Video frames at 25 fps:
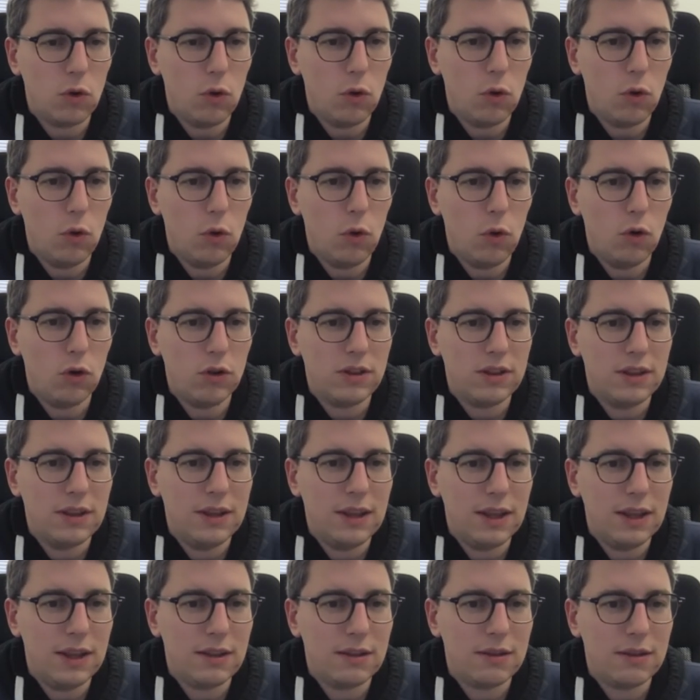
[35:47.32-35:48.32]
Or
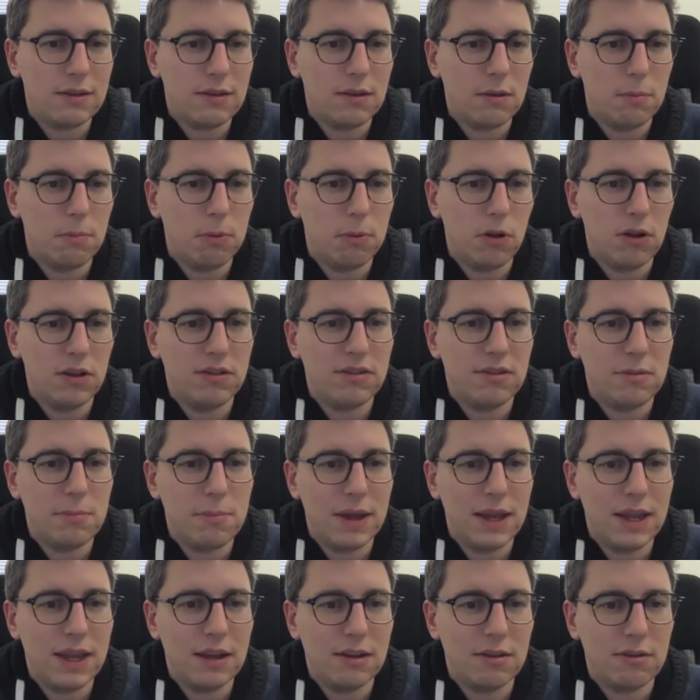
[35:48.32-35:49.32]
did the
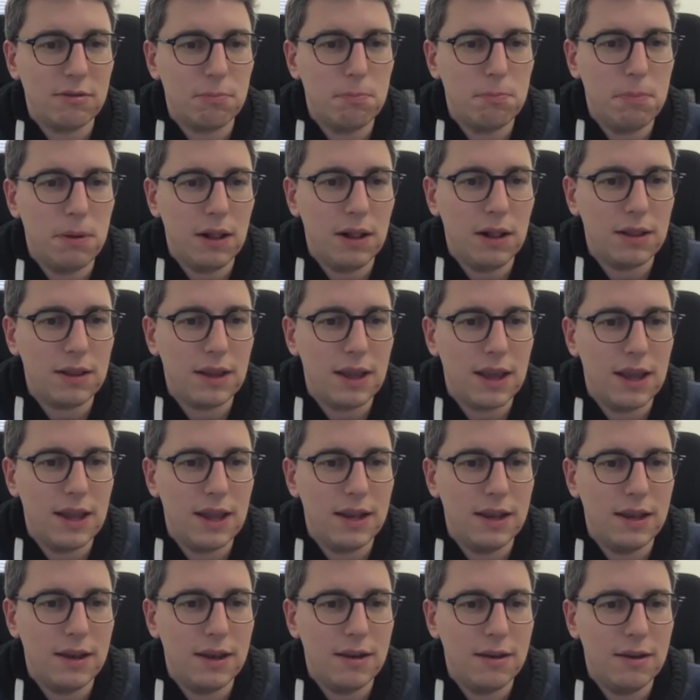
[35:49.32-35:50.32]
policymakers build
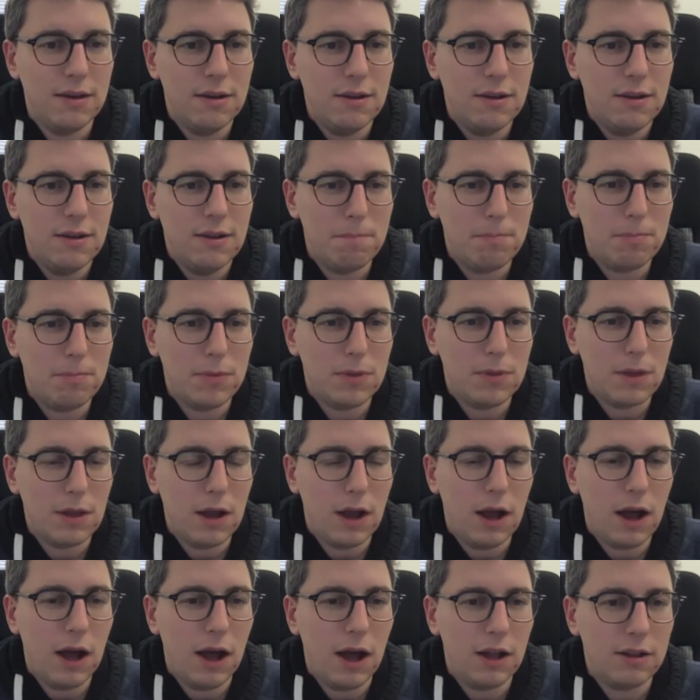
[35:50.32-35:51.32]
in
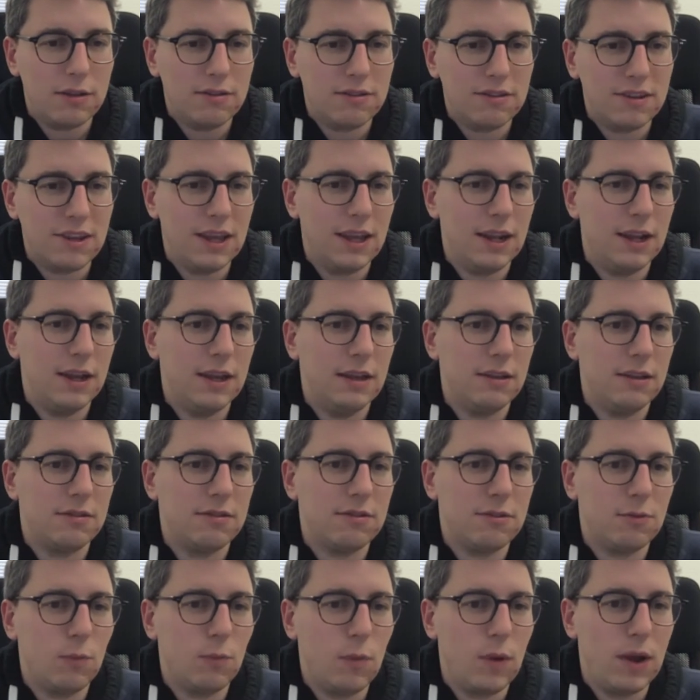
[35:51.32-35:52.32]
hard ceilings
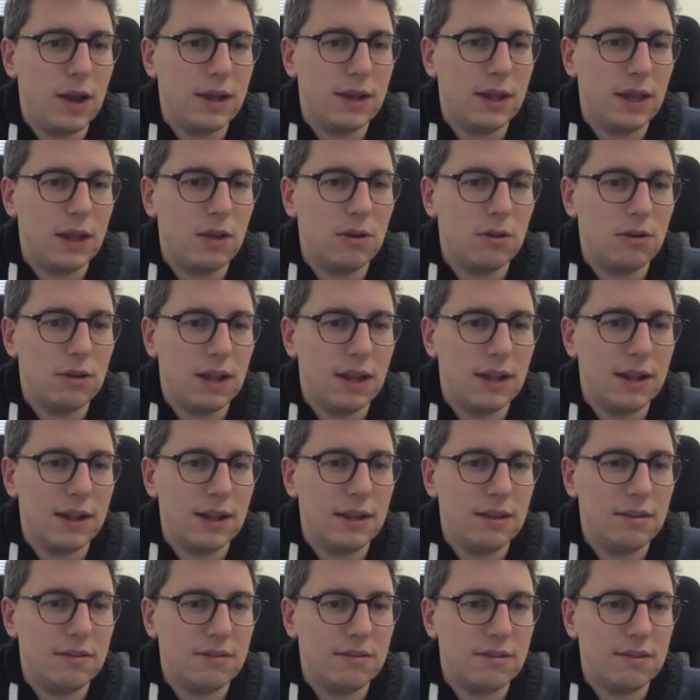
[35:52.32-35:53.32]
where they could at
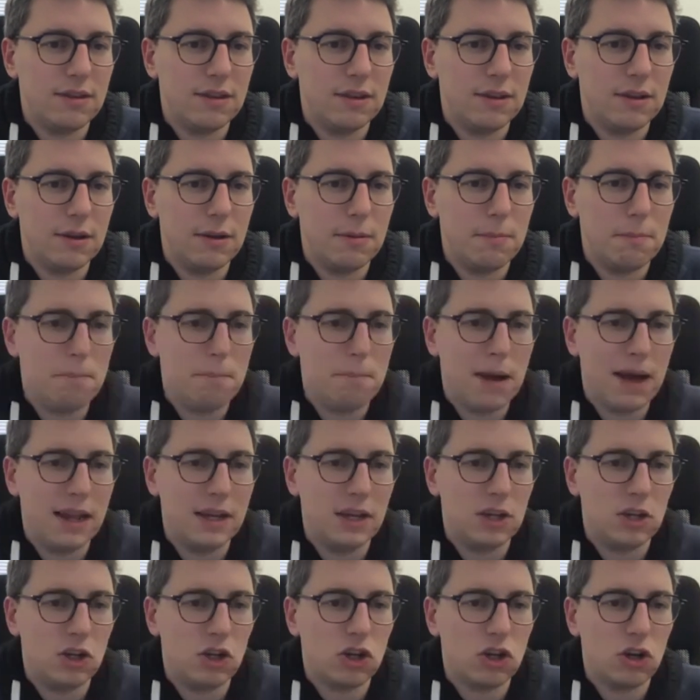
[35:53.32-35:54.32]
least
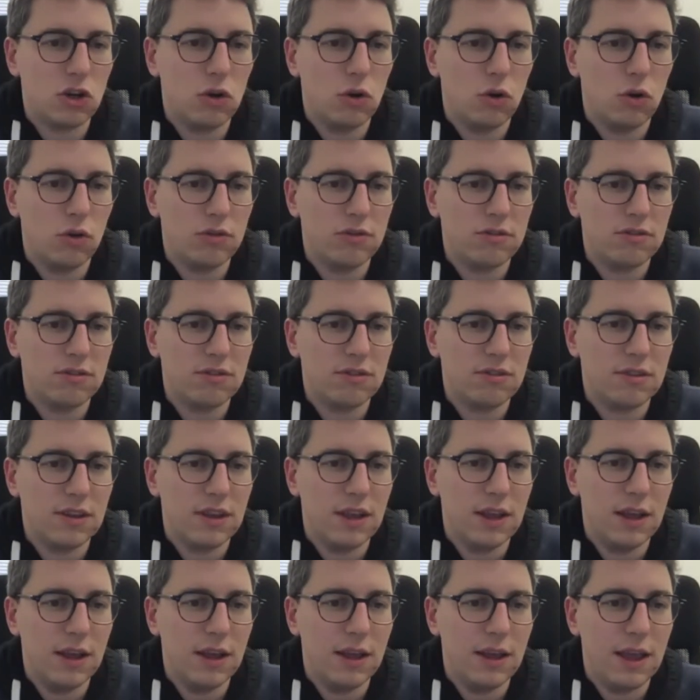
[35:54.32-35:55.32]
manage the costs,
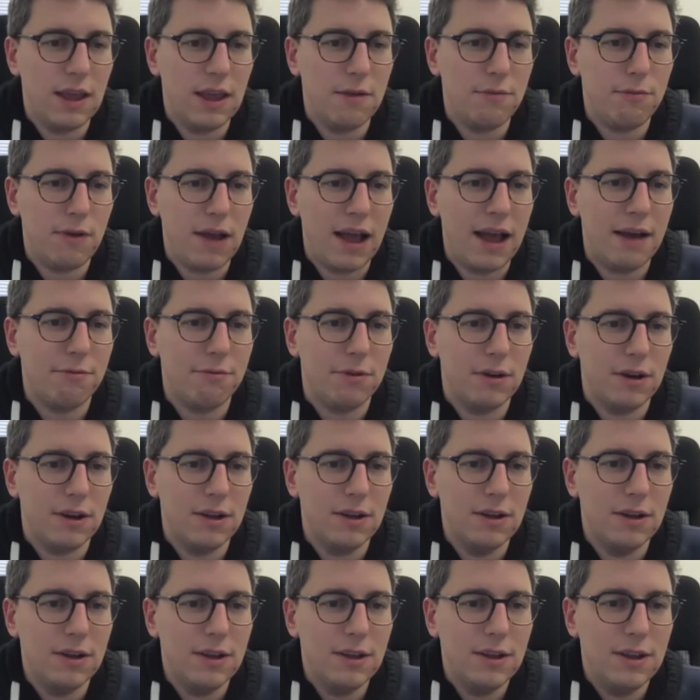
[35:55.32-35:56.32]
if ever
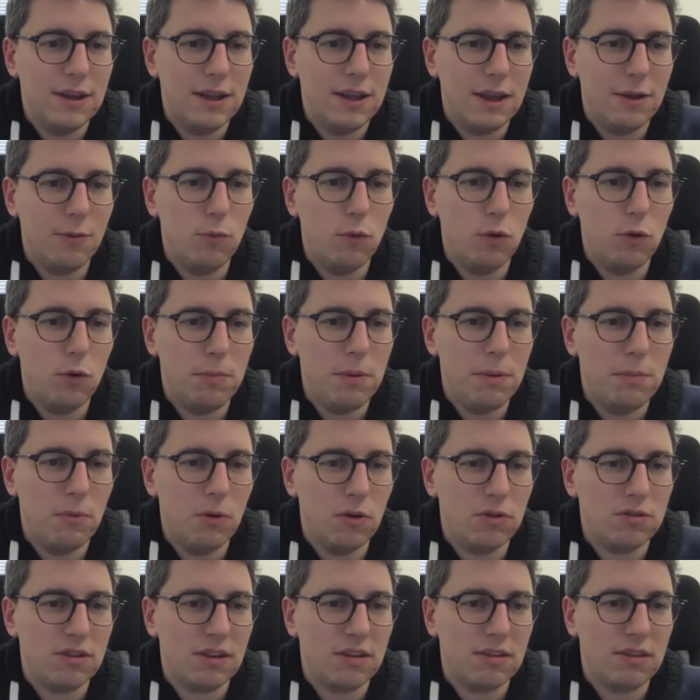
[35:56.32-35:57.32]
it would be
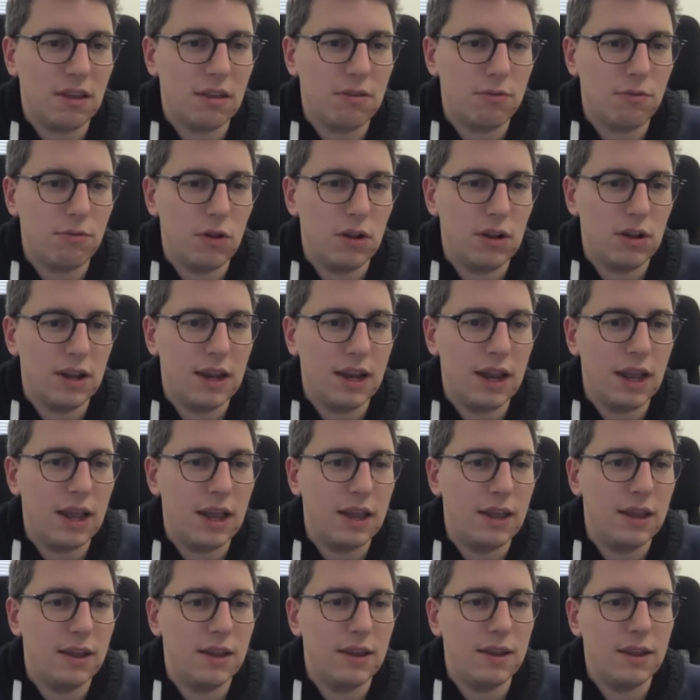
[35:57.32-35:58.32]
more successful than
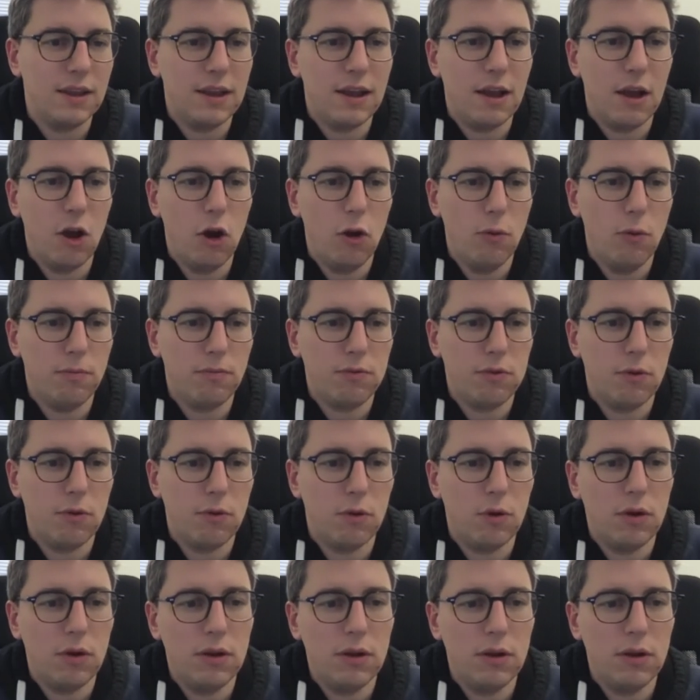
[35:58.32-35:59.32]
they hoped for?